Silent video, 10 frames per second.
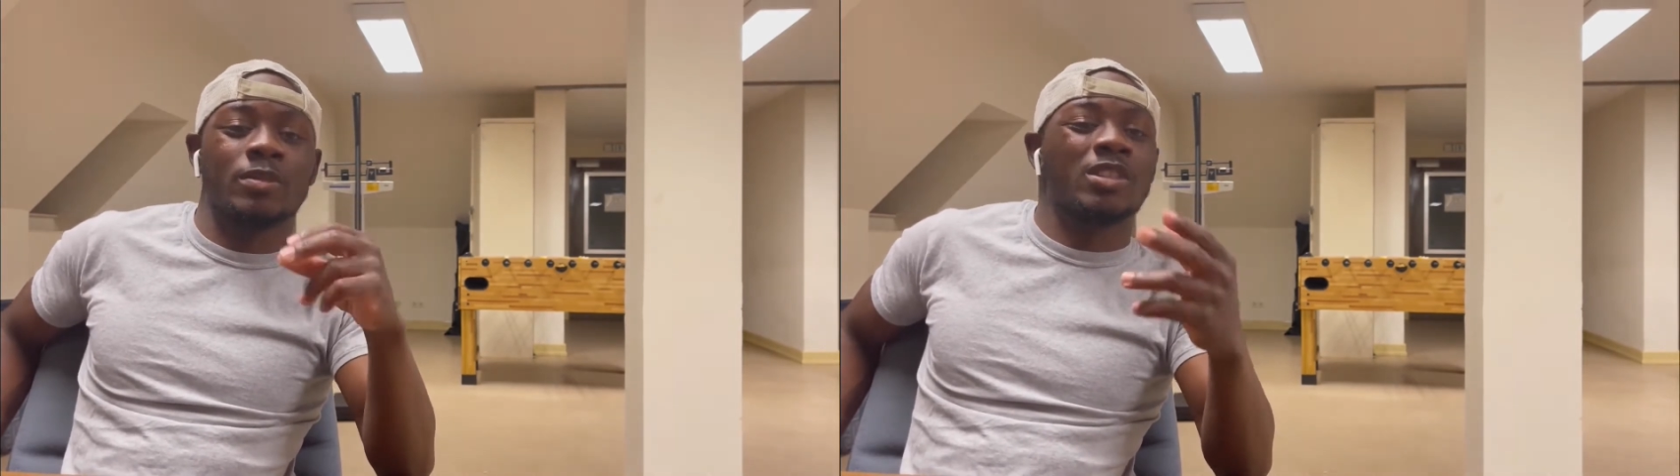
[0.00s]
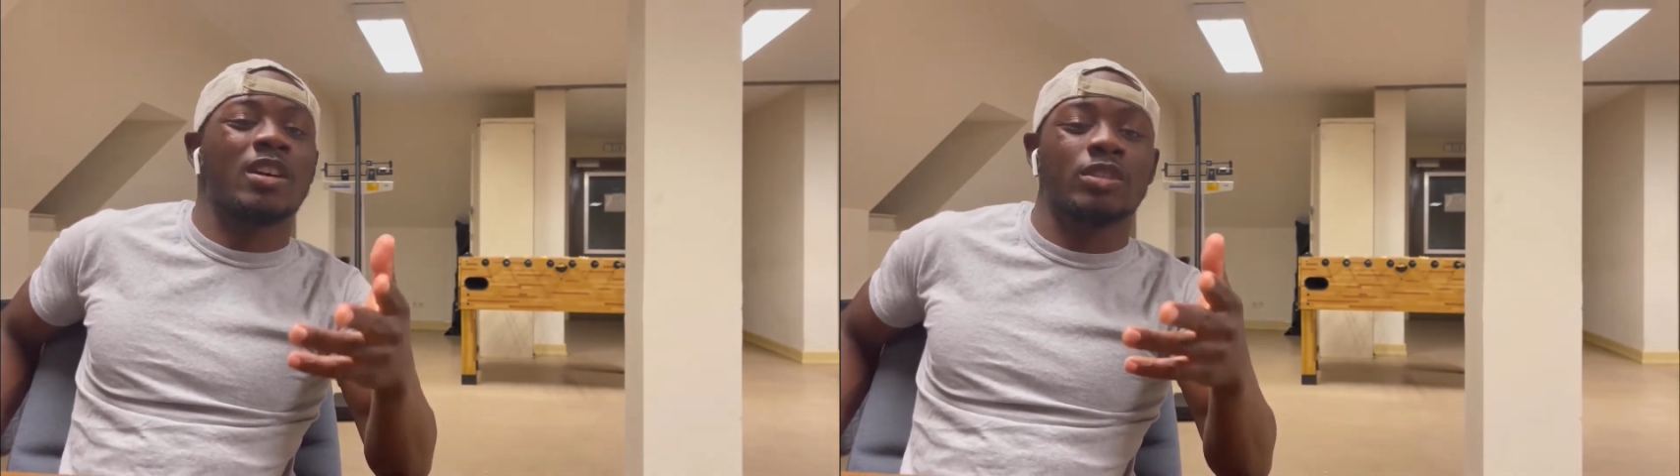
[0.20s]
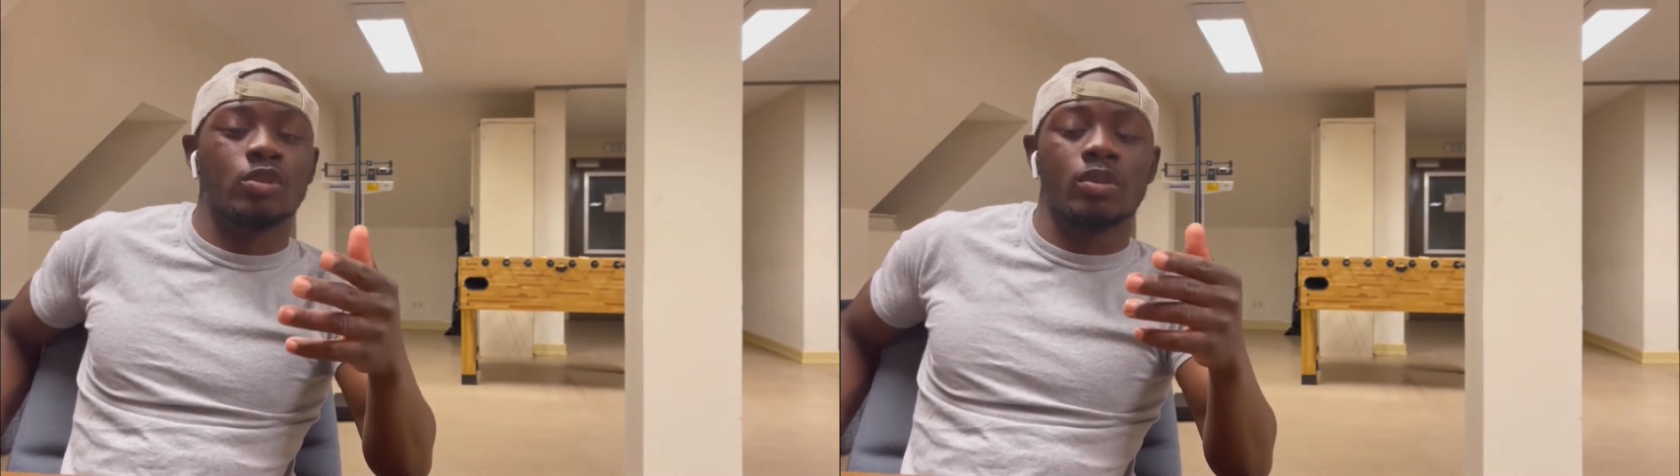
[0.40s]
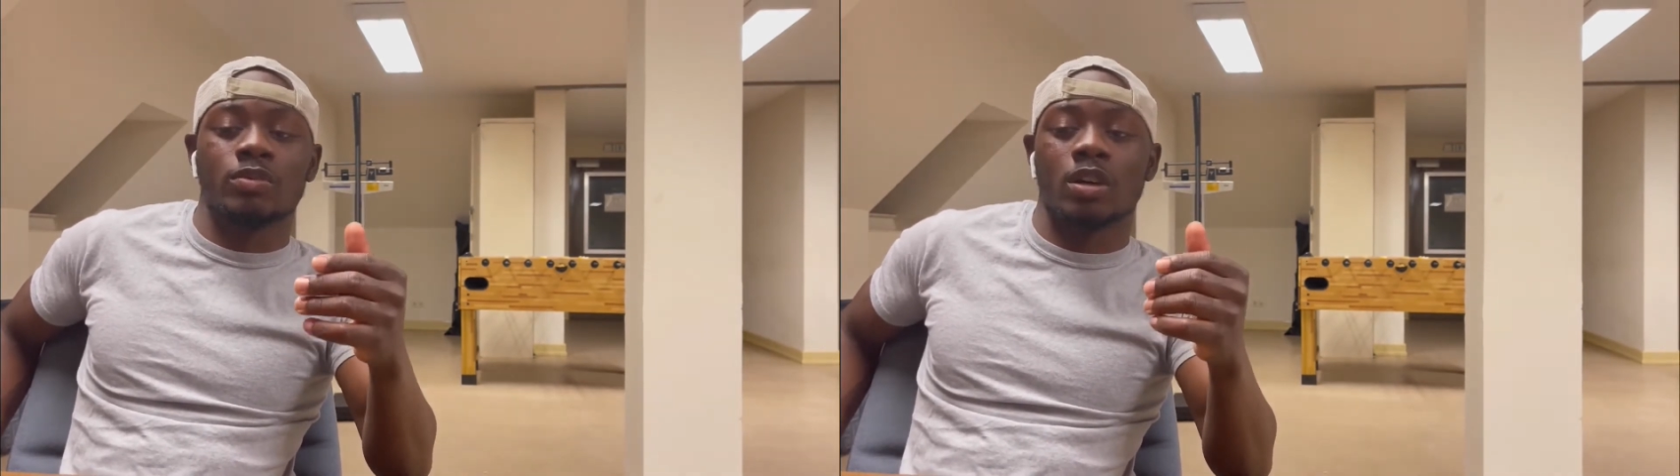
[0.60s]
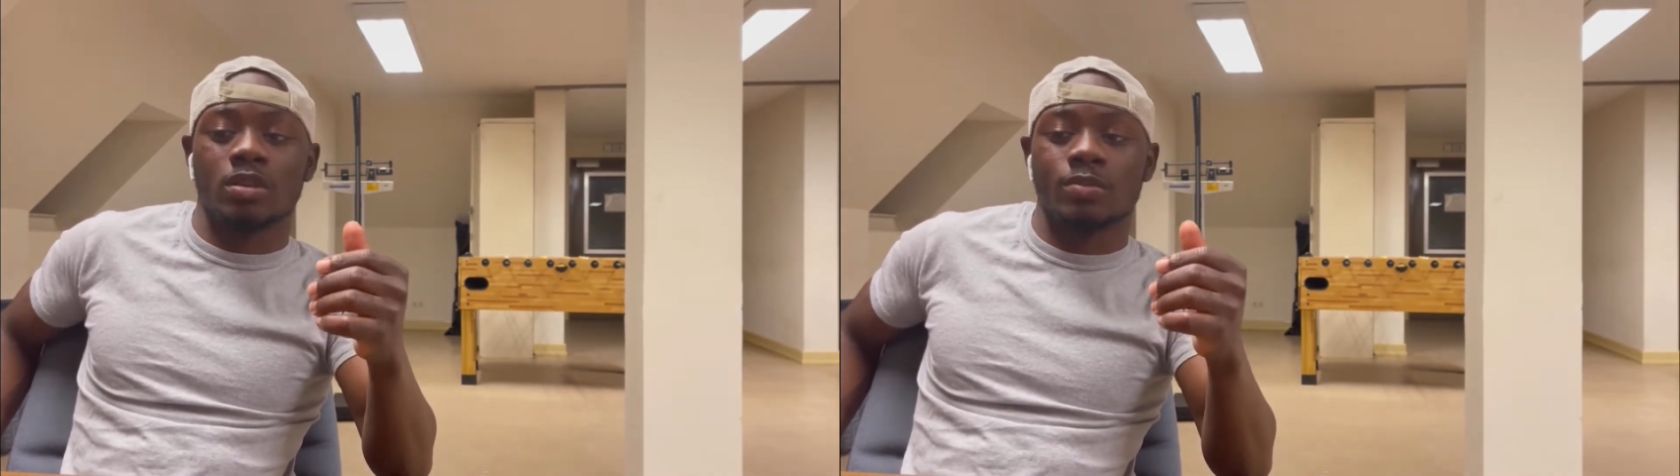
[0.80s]
but y'all know who I'm
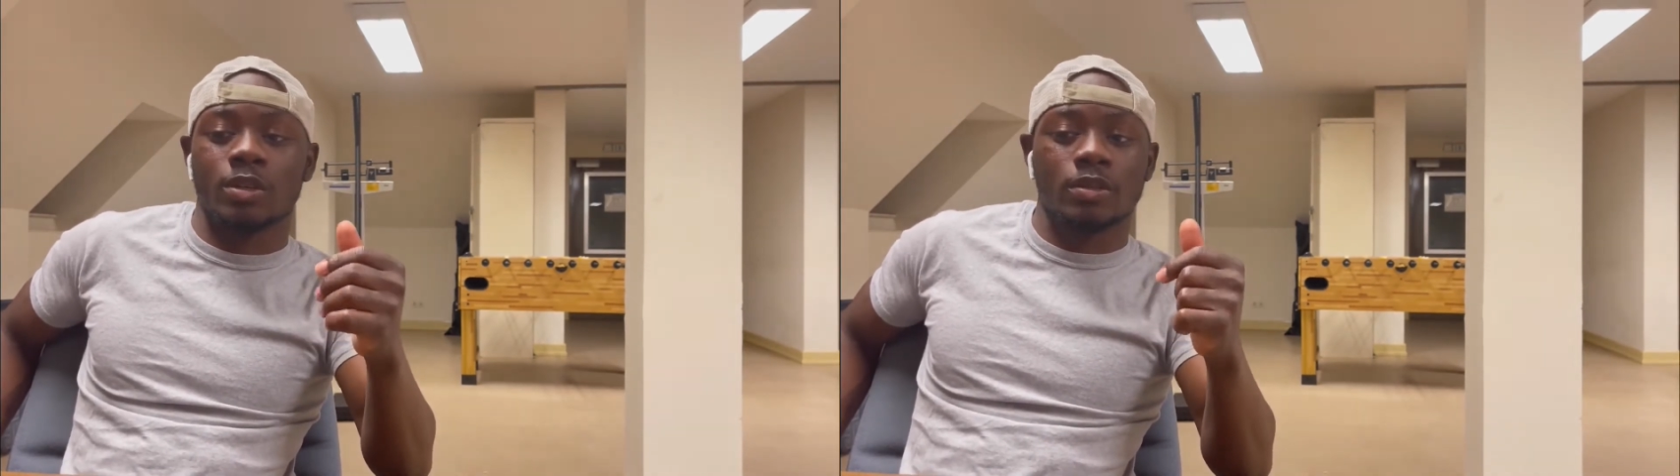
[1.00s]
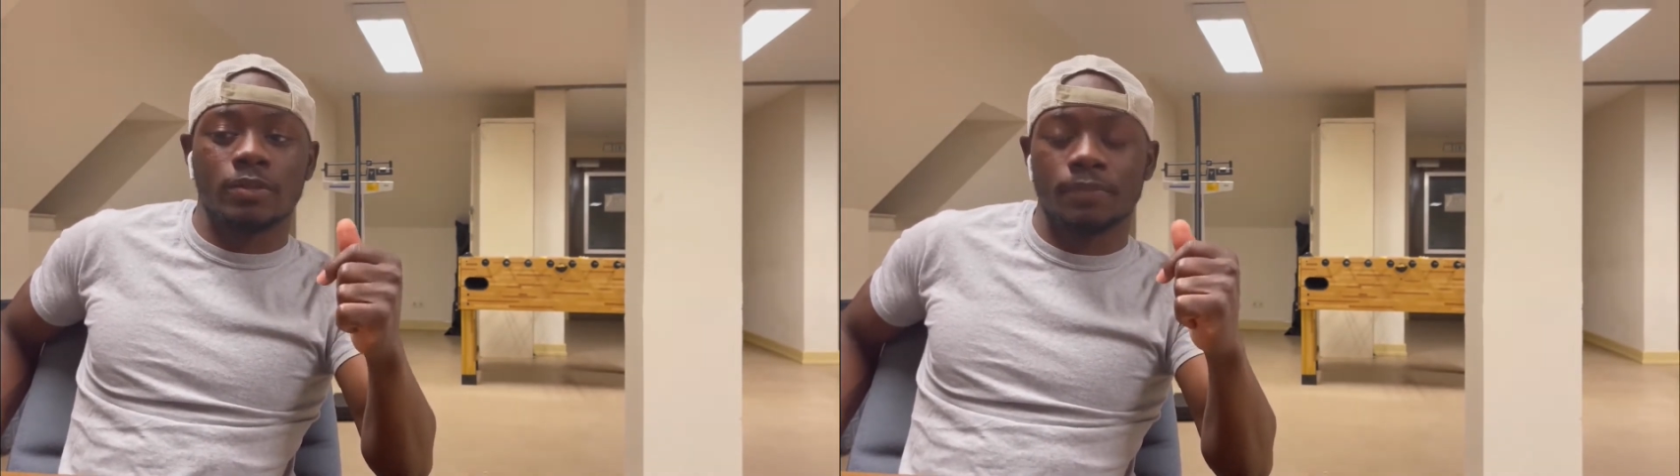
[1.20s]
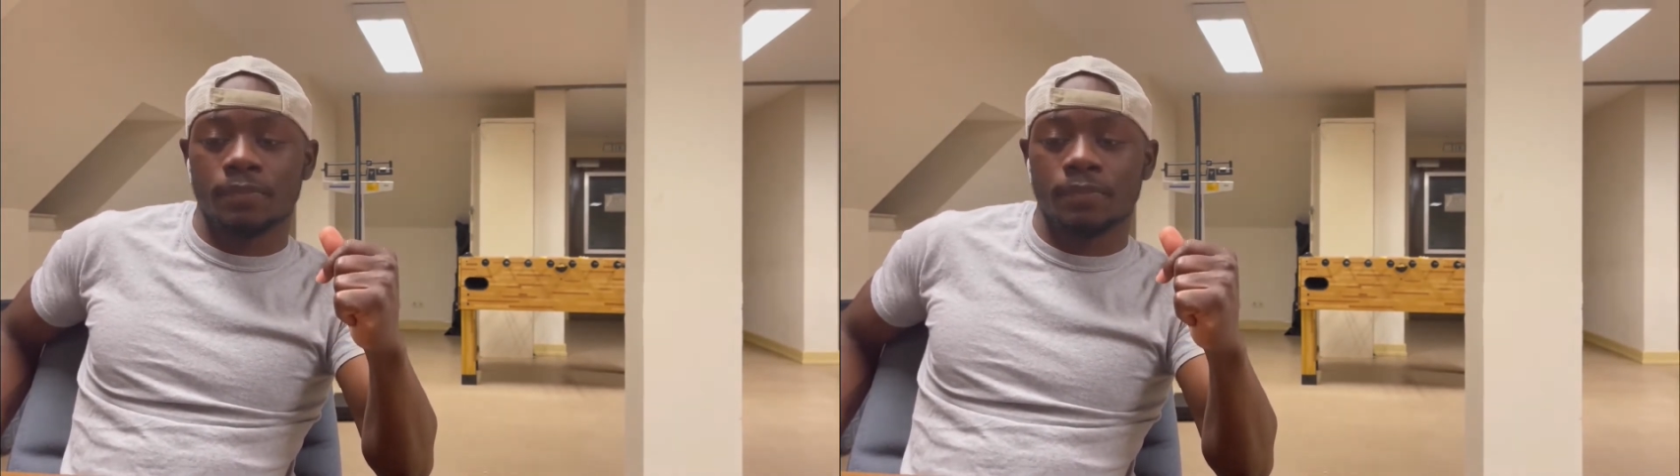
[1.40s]
talking about.